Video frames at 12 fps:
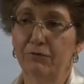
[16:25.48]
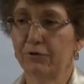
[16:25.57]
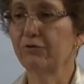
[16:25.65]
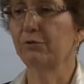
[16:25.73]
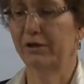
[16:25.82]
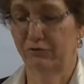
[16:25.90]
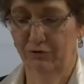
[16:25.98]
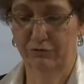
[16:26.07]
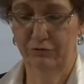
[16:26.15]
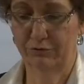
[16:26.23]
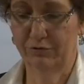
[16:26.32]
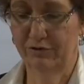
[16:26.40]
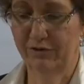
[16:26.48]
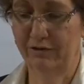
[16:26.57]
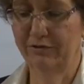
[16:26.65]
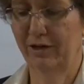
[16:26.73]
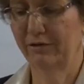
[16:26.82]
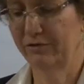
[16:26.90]
the first question usually
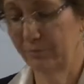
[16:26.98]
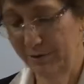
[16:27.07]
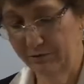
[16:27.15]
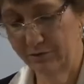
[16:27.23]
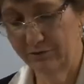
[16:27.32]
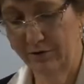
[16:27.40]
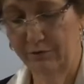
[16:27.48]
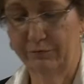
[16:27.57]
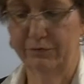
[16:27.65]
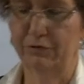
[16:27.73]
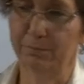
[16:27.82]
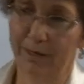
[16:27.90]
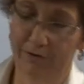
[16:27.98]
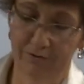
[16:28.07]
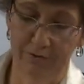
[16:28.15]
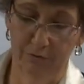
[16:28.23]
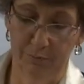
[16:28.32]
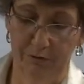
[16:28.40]
says, tell us about yourself, your
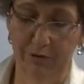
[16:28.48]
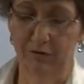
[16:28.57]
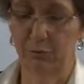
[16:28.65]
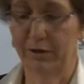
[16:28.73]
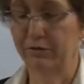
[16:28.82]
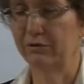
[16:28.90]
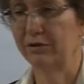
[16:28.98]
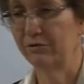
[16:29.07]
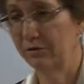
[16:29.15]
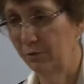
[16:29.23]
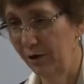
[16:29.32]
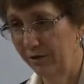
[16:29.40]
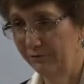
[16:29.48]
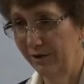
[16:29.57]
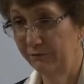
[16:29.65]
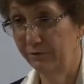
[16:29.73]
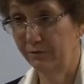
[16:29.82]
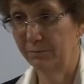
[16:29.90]
past experience, why you think you're
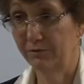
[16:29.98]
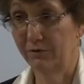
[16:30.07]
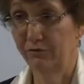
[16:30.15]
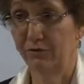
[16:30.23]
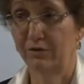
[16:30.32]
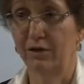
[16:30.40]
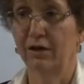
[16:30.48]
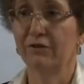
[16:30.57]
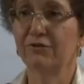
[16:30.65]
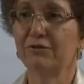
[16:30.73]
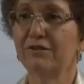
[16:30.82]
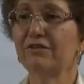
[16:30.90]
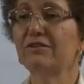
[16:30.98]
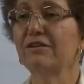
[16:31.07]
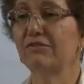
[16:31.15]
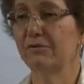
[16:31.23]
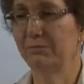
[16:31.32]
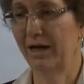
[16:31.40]
qualified for the position. So
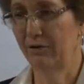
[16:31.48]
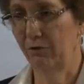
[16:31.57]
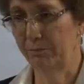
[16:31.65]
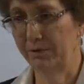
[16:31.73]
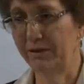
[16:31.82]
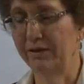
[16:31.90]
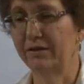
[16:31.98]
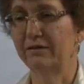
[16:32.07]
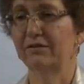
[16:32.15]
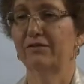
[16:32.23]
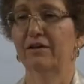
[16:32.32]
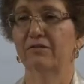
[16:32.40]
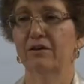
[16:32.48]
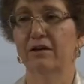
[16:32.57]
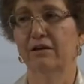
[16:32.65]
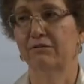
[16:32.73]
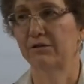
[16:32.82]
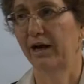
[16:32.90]
this gives them that opening and says,
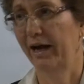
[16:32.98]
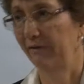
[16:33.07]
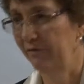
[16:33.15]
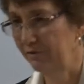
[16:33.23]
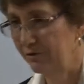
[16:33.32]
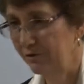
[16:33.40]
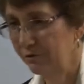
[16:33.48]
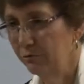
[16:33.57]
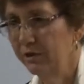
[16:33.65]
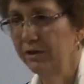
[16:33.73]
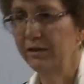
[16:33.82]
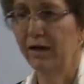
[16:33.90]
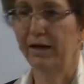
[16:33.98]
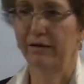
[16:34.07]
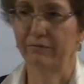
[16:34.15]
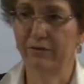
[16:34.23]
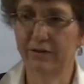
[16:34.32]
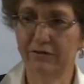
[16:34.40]
I have a degree, I
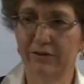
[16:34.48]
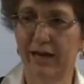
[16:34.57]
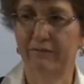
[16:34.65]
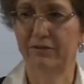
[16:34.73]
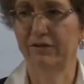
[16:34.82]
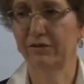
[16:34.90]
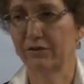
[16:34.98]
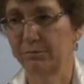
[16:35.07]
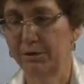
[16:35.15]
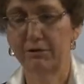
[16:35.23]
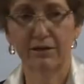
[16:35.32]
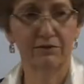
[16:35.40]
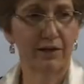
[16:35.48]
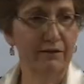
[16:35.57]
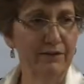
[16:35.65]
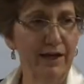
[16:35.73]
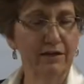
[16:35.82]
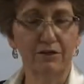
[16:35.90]
have this experience,
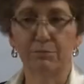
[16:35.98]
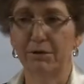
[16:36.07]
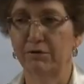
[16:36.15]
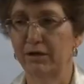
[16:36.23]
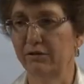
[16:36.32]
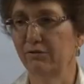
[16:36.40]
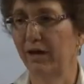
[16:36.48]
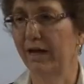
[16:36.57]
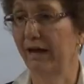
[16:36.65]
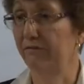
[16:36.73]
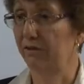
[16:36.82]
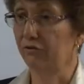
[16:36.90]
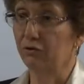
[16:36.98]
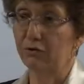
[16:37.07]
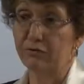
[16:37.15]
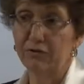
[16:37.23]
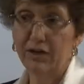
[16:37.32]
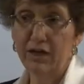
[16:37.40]
I have that experience, I have this
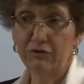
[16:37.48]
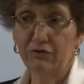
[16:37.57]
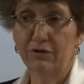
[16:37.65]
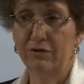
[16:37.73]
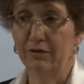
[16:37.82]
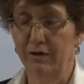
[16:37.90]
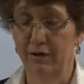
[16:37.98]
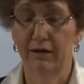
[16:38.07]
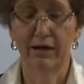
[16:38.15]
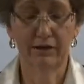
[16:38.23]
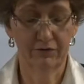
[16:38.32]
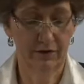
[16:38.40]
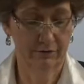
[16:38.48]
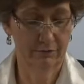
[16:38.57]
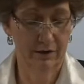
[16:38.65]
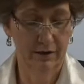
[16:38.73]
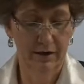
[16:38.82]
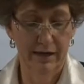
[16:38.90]
certification,
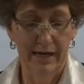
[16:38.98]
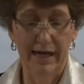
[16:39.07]
etc.